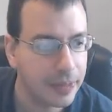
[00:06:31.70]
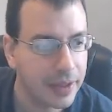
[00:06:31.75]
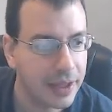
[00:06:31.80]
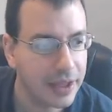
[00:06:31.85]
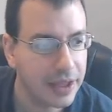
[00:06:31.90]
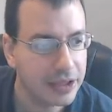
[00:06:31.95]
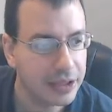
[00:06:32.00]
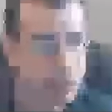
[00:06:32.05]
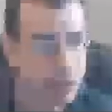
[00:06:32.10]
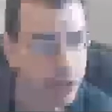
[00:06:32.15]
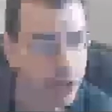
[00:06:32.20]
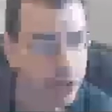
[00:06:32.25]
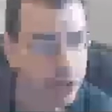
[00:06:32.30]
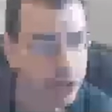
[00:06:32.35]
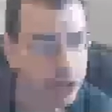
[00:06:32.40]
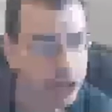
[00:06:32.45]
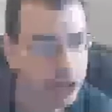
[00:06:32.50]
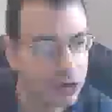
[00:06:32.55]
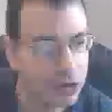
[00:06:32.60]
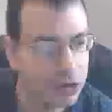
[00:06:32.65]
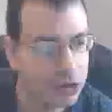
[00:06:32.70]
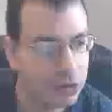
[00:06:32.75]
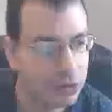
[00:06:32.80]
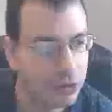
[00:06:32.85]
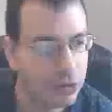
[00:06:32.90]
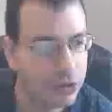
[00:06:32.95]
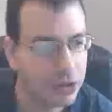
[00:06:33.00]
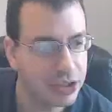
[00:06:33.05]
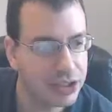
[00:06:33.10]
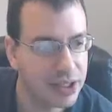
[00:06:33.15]
Let's see what we got here.
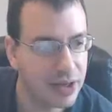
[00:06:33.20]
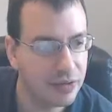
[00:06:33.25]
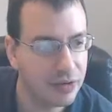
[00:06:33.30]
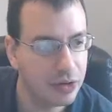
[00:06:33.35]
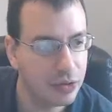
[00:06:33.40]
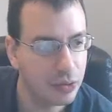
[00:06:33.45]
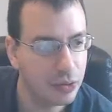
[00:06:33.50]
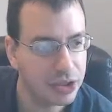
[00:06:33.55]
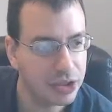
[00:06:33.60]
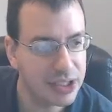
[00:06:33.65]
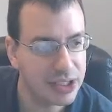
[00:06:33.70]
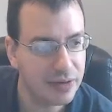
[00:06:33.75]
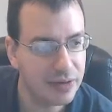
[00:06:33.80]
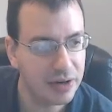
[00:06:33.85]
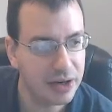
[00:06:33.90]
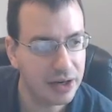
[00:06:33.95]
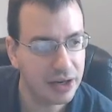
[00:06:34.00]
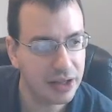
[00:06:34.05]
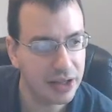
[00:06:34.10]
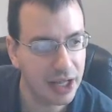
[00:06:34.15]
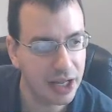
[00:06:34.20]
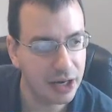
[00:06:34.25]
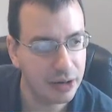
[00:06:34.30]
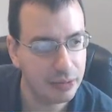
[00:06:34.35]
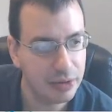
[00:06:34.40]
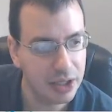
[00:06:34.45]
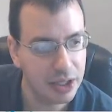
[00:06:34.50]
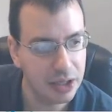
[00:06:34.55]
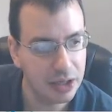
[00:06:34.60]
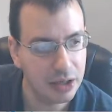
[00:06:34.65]
2.717. That'll
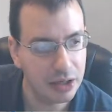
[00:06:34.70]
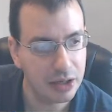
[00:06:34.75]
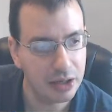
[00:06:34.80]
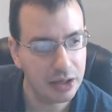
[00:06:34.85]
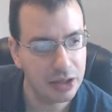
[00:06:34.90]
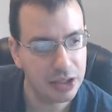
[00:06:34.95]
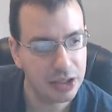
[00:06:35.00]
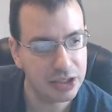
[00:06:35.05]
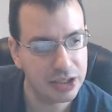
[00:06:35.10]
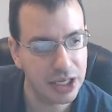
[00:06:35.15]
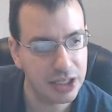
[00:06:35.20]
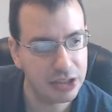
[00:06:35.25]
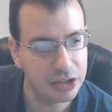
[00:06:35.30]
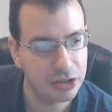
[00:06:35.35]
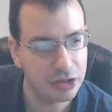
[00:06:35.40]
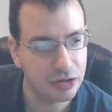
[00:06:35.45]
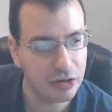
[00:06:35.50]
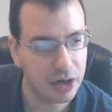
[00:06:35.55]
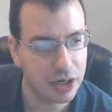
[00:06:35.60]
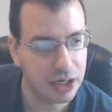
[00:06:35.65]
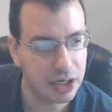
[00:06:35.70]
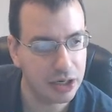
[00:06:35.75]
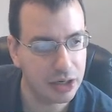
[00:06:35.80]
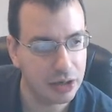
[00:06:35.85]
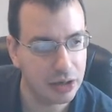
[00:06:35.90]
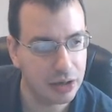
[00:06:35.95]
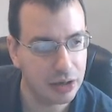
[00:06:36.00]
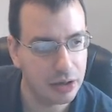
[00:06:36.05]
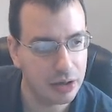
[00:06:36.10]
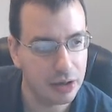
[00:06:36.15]
be this answer right
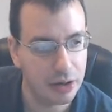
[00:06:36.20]
here.